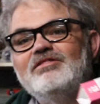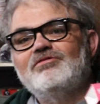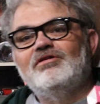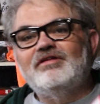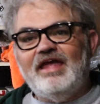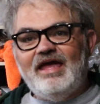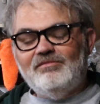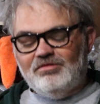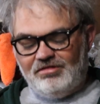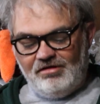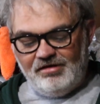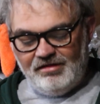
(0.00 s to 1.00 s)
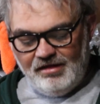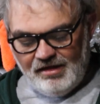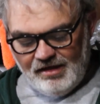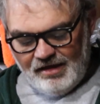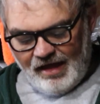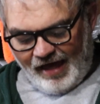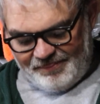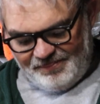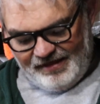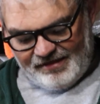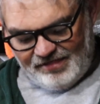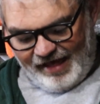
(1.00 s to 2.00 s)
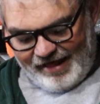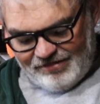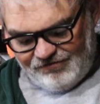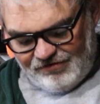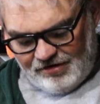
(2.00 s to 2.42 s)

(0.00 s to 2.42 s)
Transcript: These are on Amazon. I think last